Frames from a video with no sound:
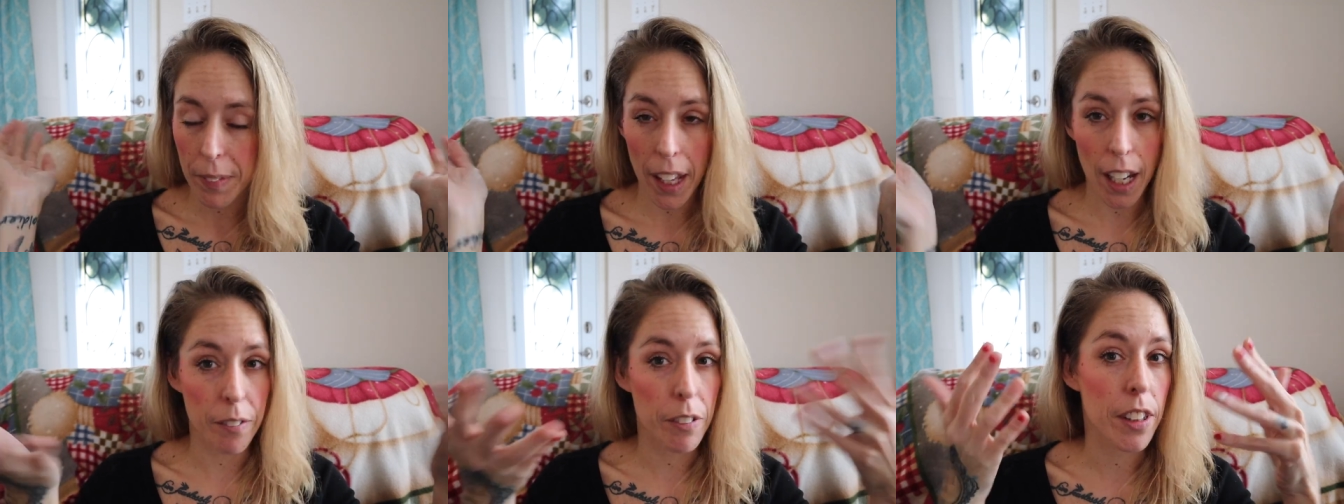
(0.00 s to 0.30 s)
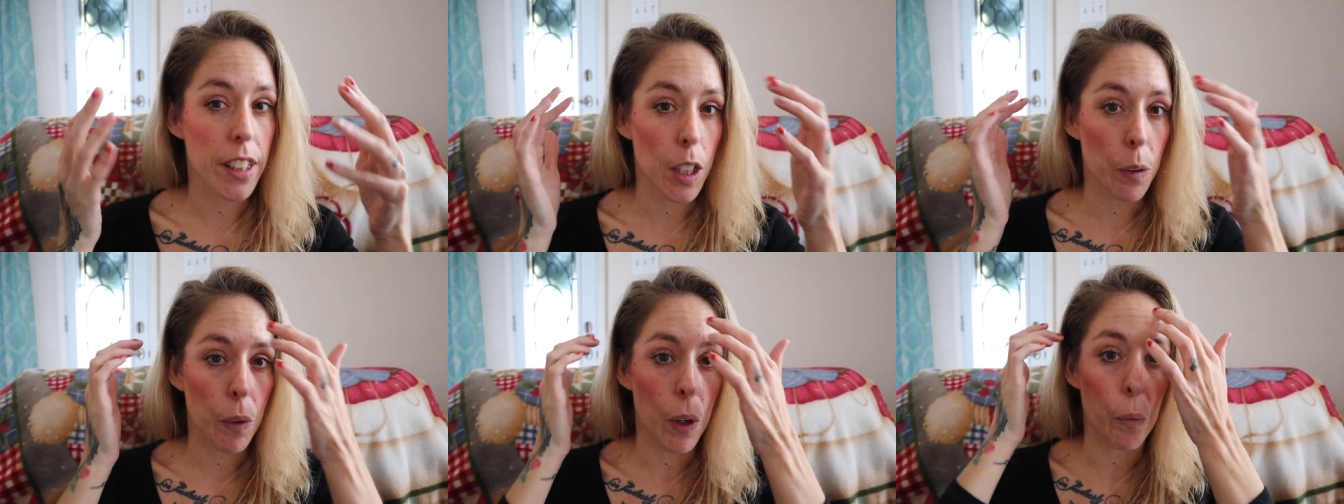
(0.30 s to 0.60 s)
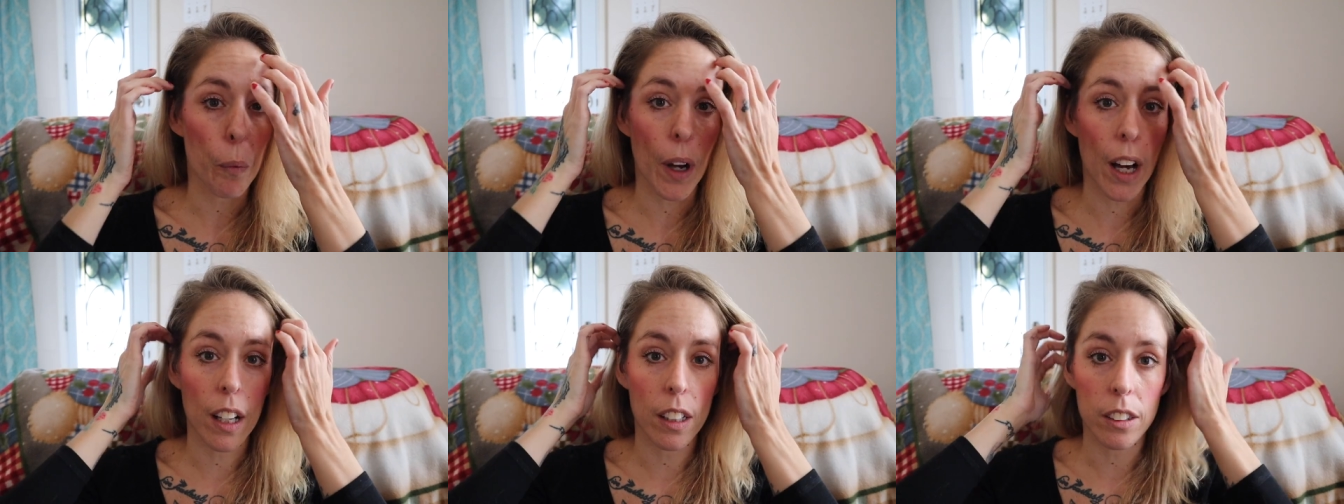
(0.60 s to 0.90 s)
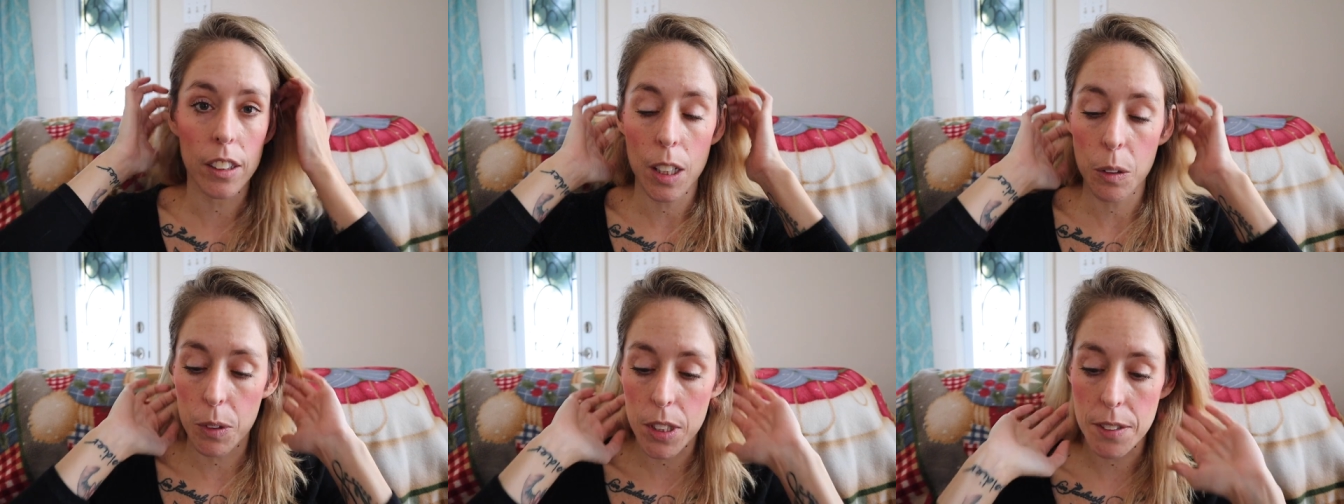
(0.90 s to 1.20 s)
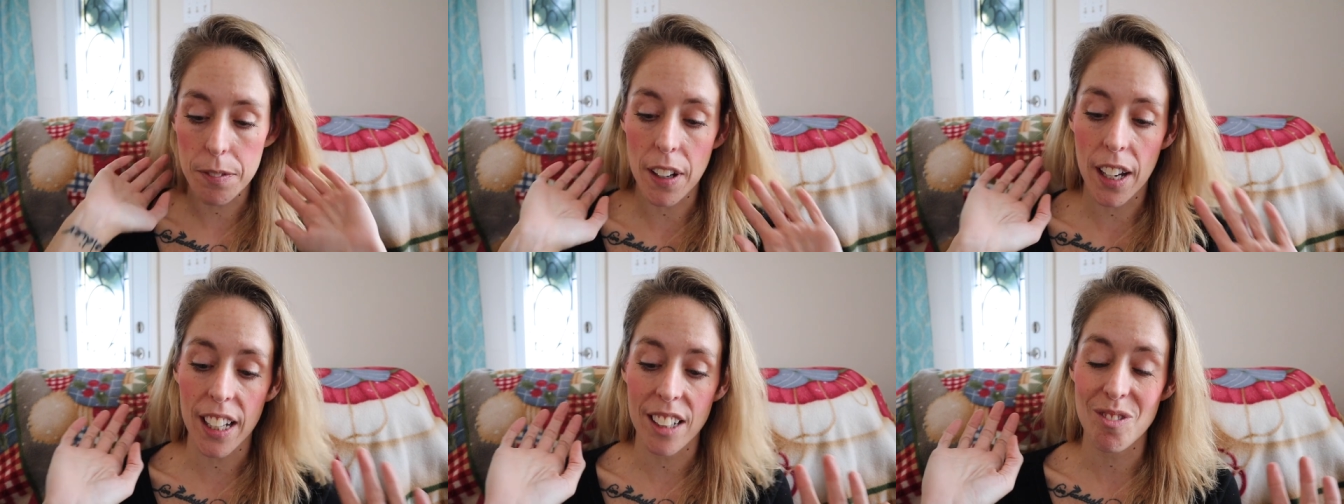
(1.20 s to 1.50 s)
Everything went well. It
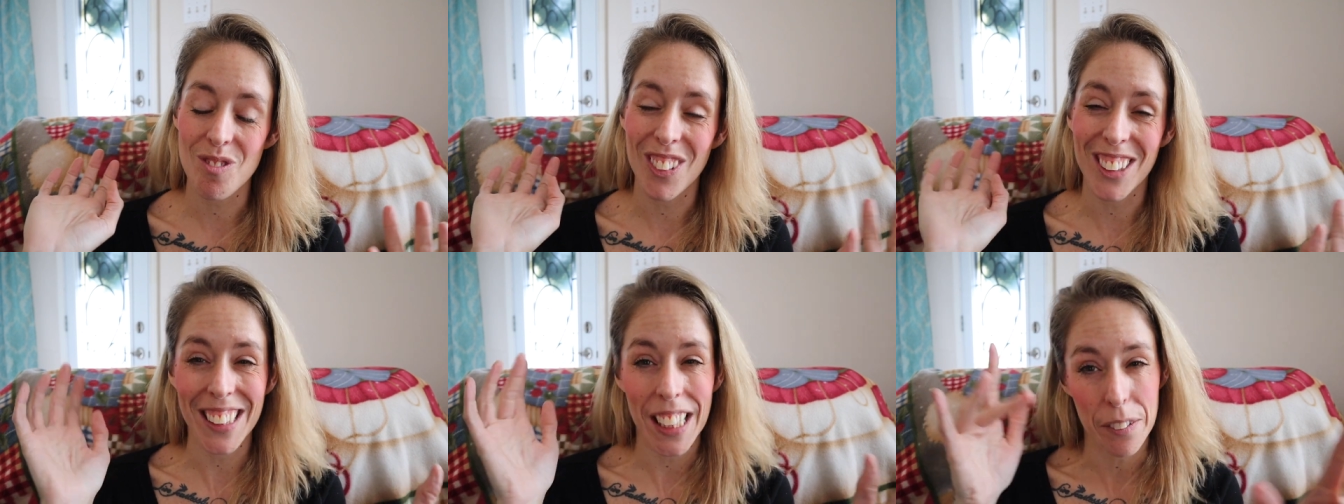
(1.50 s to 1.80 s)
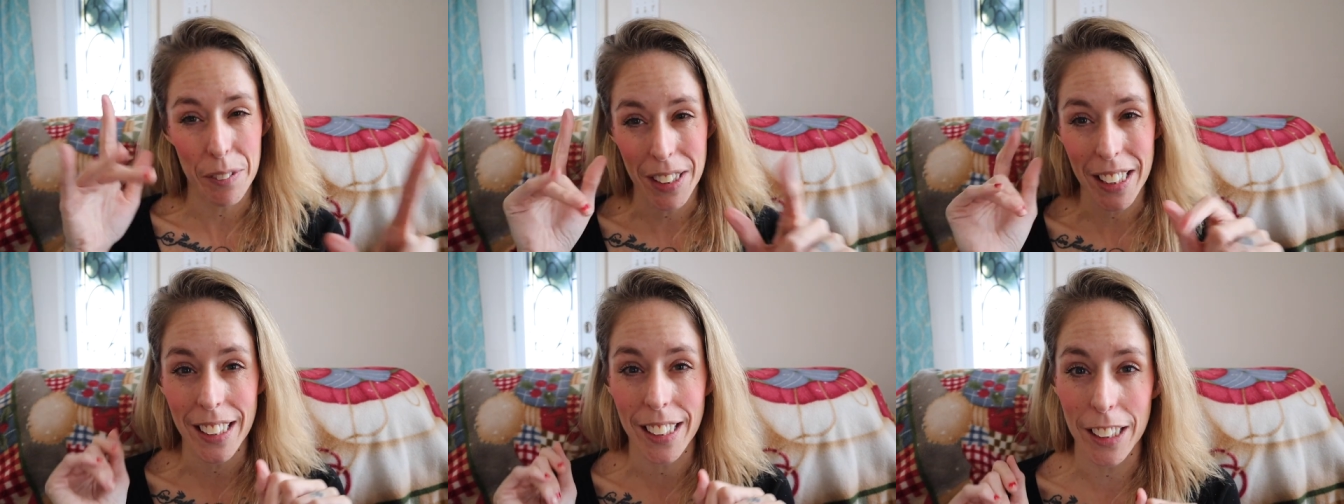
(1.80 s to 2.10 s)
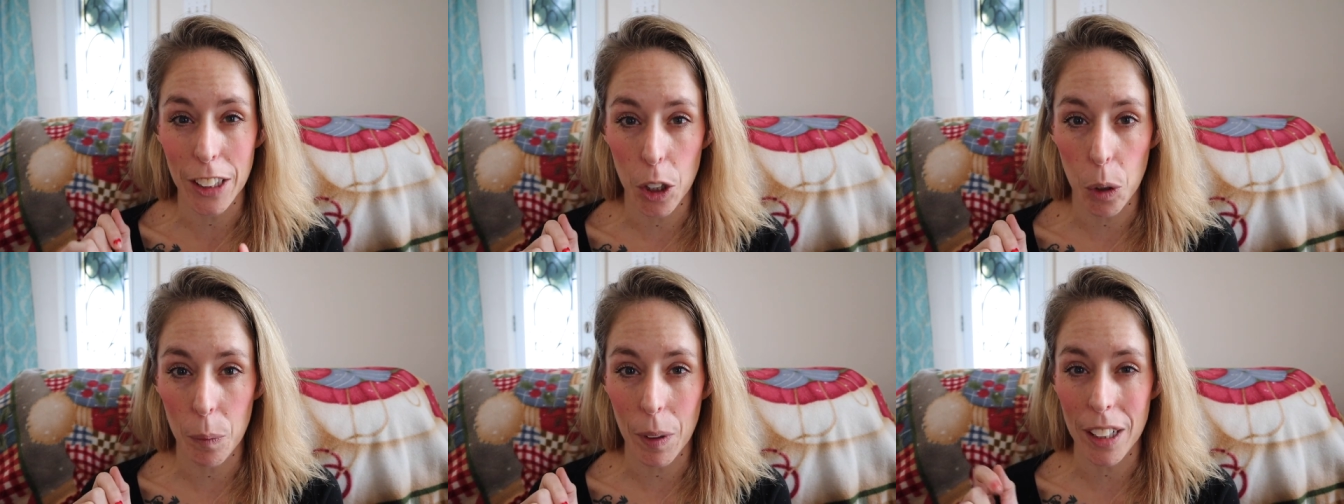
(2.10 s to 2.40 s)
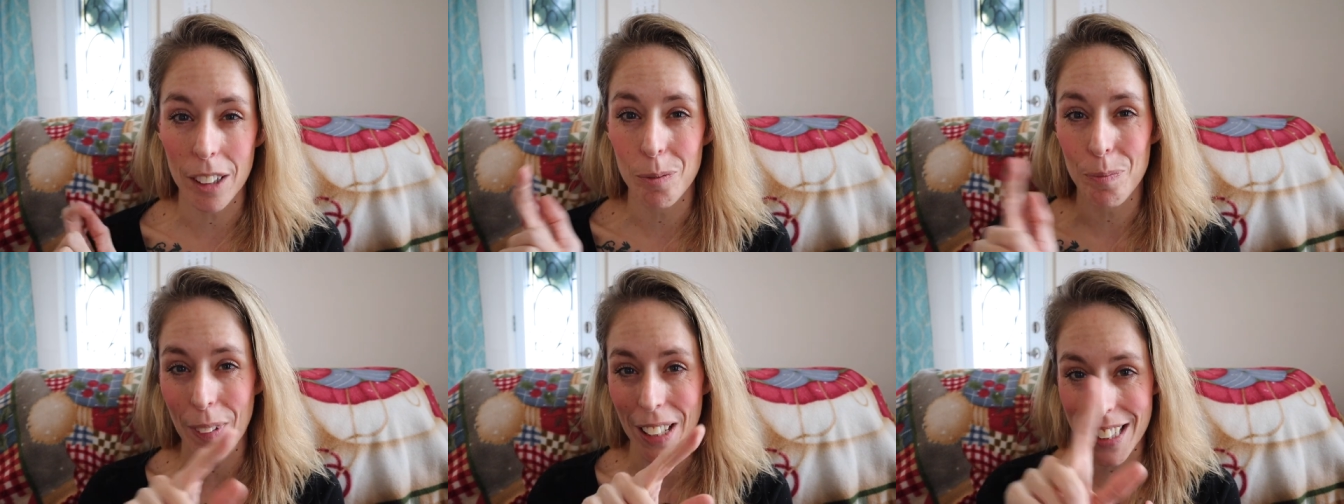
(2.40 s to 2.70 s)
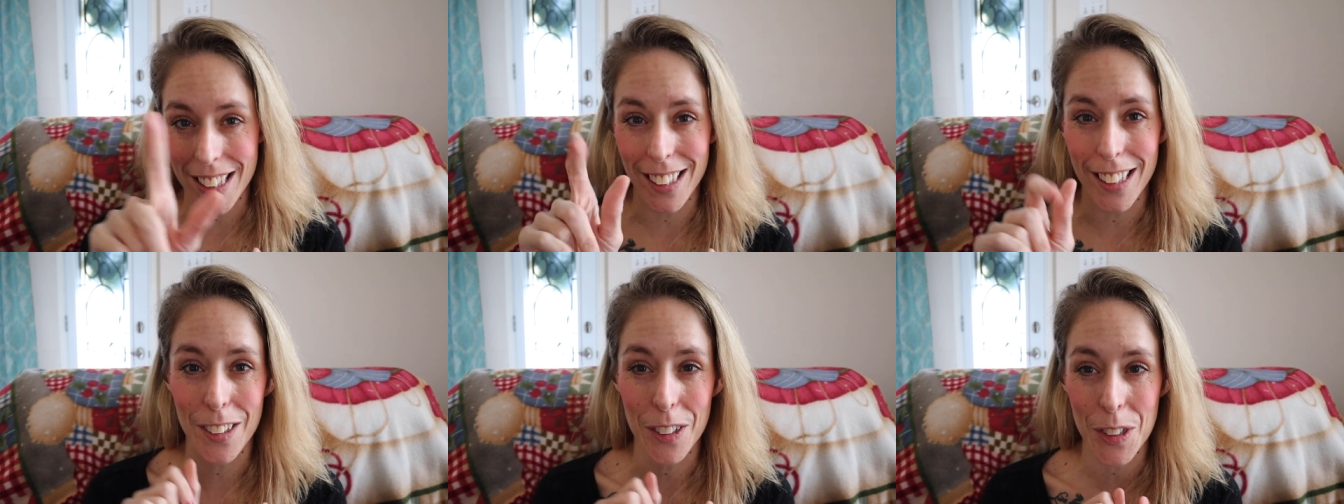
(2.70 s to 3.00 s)
was fine. Well, everything didn't go well.
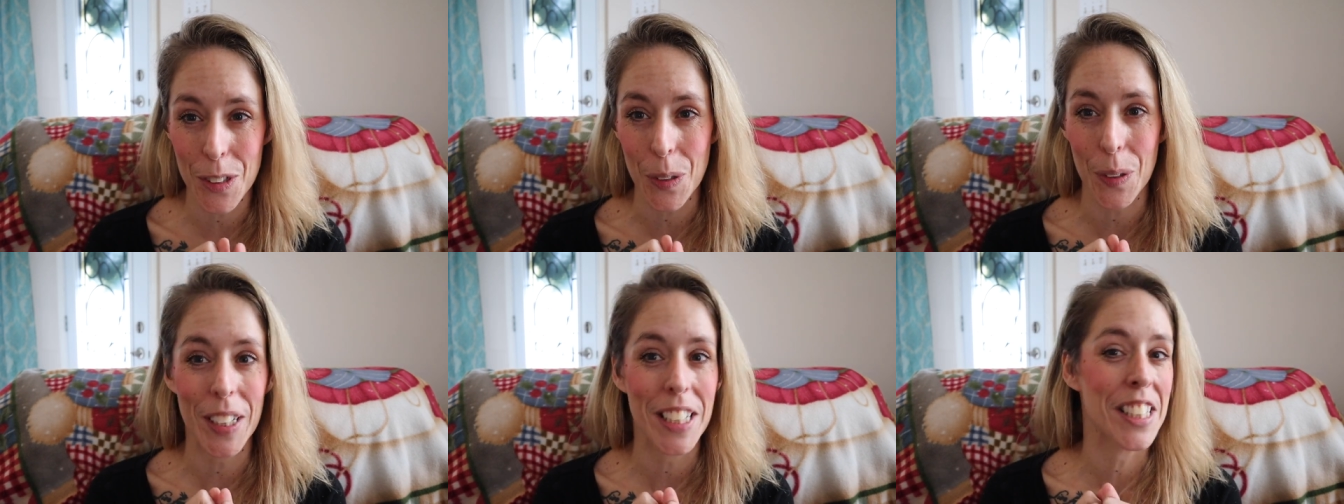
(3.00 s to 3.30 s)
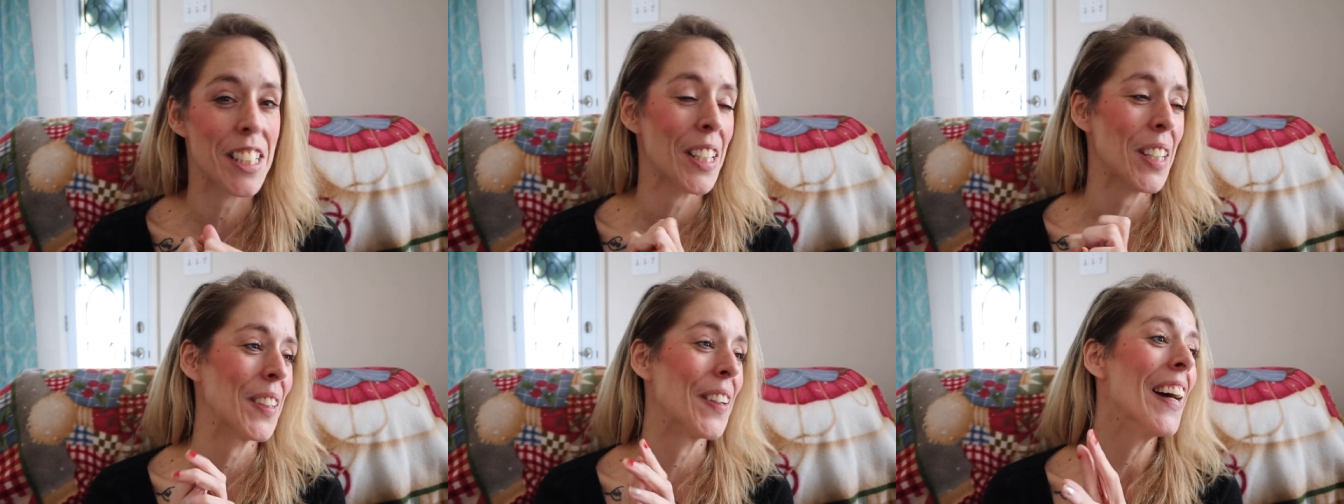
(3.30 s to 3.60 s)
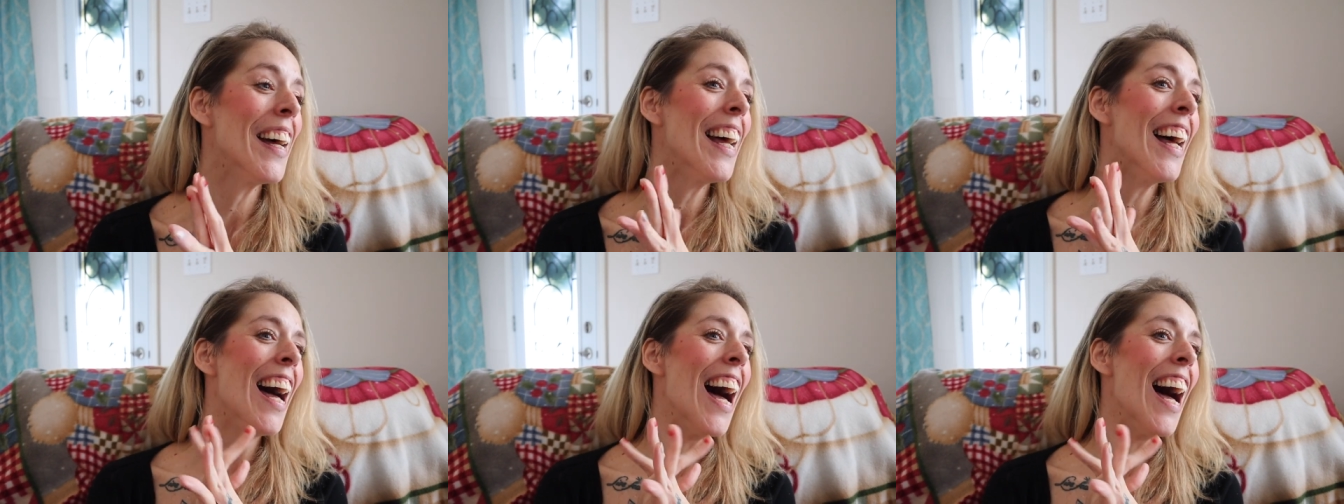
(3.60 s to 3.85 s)
That's another story too.